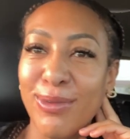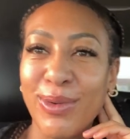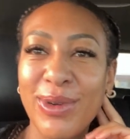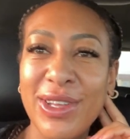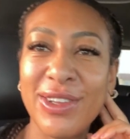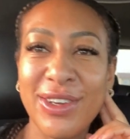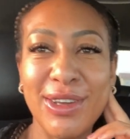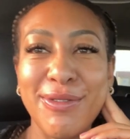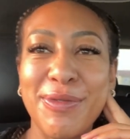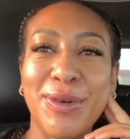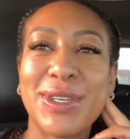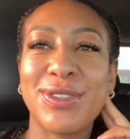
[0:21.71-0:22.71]
We're really looking
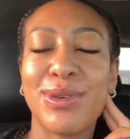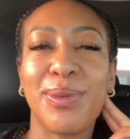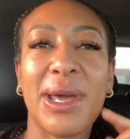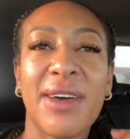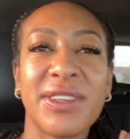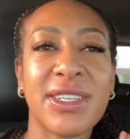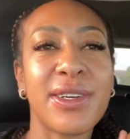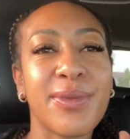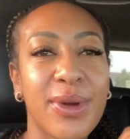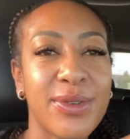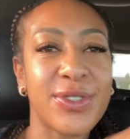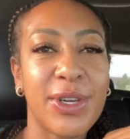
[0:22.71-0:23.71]
forward to it. We haven't done a
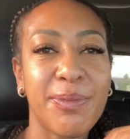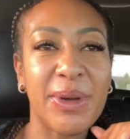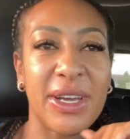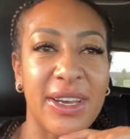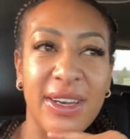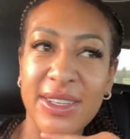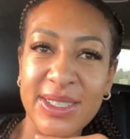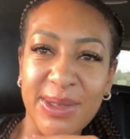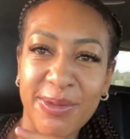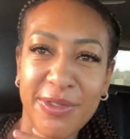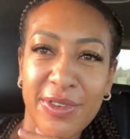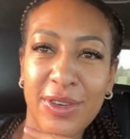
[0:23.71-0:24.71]
road trip in
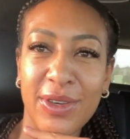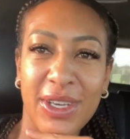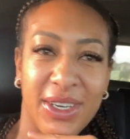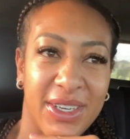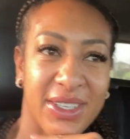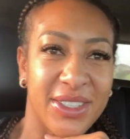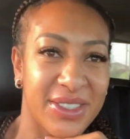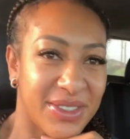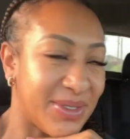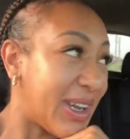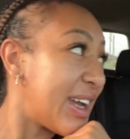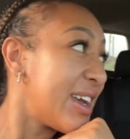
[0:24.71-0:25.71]
some few
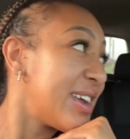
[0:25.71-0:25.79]
years, right?